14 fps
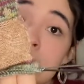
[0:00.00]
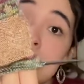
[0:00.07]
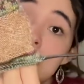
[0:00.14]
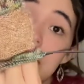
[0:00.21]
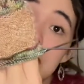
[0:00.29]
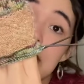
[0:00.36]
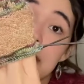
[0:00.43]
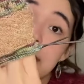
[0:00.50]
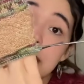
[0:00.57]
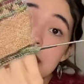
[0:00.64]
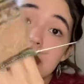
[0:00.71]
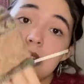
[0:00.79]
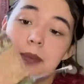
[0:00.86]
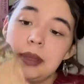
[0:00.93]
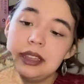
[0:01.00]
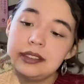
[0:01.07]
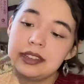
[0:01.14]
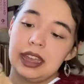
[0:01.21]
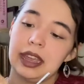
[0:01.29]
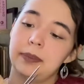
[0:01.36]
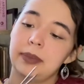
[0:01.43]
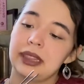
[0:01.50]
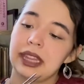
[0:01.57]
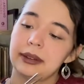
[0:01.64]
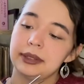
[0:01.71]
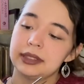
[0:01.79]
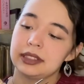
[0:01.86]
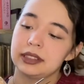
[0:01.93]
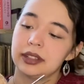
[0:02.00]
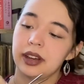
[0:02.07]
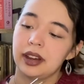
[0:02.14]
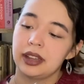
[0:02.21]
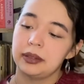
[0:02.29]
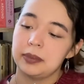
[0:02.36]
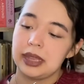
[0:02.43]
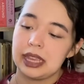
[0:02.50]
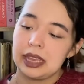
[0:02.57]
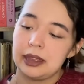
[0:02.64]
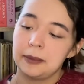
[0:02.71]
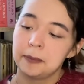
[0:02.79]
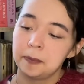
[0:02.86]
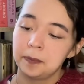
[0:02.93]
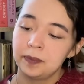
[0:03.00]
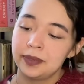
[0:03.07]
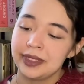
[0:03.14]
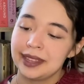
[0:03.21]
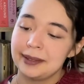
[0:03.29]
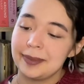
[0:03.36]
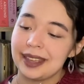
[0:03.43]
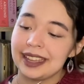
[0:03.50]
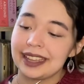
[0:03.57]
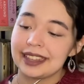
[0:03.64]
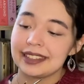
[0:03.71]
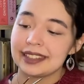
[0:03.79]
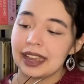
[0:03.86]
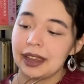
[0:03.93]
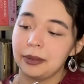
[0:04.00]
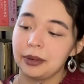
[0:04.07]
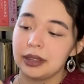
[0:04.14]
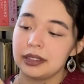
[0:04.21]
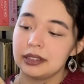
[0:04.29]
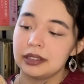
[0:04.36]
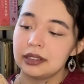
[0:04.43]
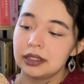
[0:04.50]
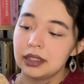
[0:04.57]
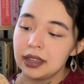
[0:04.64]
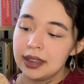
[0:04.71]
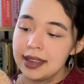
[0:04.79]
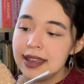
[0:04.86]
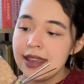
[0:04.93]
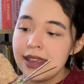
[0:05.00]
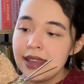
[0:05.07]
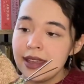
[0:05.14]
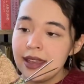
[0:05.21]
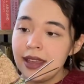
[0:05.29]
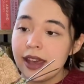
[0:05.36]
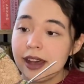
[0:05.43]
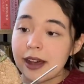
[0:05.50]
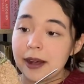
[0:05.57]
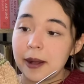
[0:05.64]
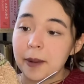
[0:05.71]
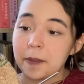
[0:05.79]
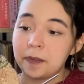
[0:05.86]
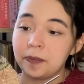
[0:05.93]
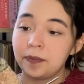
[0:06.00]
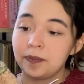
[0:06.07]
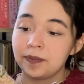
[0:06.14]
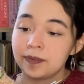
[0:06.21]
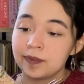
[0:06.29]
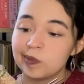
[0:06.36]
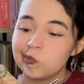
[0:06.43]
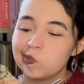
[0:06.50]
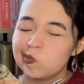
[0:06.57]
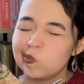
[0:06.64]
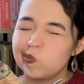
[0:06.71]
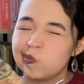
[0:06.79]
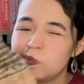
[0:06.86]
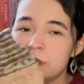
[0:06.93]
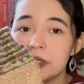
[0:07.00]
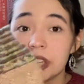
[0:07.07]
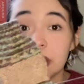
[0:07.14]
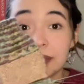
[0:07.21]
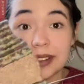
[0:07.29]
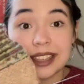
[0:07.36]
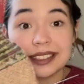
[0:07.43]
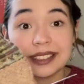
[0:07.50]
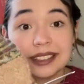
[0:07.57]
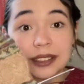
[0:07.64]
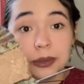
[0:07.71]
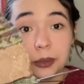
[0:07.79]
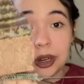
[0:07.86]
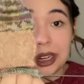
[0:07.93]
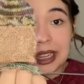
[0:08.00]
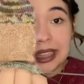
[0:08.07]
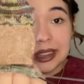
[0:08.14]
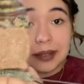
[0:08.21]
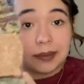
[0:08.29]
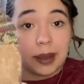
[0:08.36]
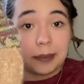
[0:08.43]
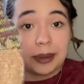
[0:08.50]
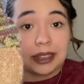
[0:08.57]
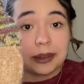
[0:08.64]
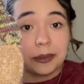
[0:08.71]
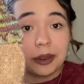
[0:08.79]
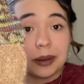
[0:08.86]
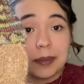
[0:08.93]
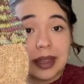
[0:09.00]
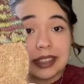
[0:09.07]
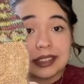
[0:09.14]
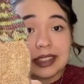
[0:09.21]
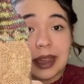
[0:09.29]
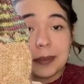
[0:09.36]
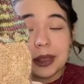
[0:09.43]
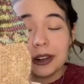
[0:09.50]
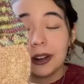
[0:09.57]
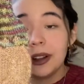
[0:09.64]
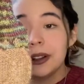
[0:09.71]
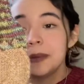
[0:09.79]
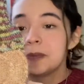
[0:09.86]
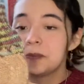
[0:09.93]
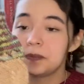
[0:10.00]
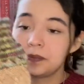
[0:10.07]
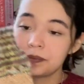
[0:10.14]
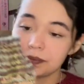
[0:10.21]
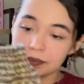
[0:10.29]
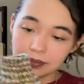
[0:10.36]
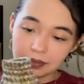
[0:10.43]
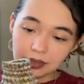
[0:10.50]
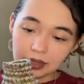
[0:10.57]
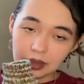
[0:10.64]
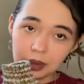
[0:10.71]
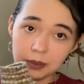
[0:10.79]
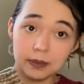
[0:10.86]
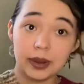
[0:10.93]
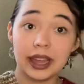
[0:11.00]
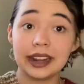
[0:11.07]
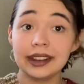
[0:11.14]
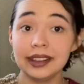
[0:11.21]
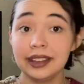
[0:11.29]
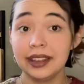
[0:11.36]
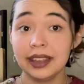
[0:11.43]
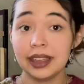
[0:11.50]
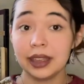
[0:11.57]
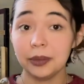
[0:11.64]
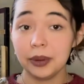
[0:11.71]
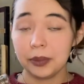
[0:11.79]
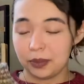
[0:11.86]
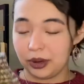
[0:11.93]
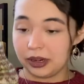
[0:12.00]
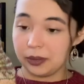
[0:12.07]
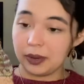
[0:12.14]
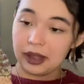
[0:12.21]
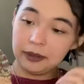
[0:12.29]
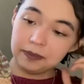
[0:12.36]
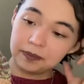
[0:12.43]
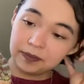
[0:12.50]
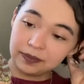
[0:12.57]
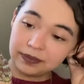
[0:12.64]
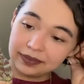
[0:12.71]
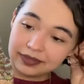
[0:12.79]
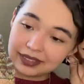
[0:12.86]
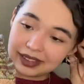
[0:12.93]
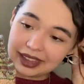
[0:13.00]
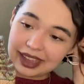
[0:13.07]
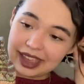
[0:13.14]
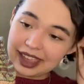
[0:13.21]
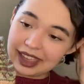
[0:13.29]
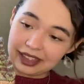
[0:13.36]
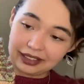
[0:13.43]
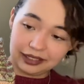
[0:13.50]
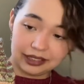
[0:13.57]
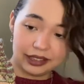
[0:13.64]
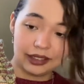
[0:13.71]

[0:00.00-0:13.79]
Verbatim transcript: My cables are a bit tight, but that was on me because I was um, nervous working them up. I didn't want to mess up at all, but it went pretty well and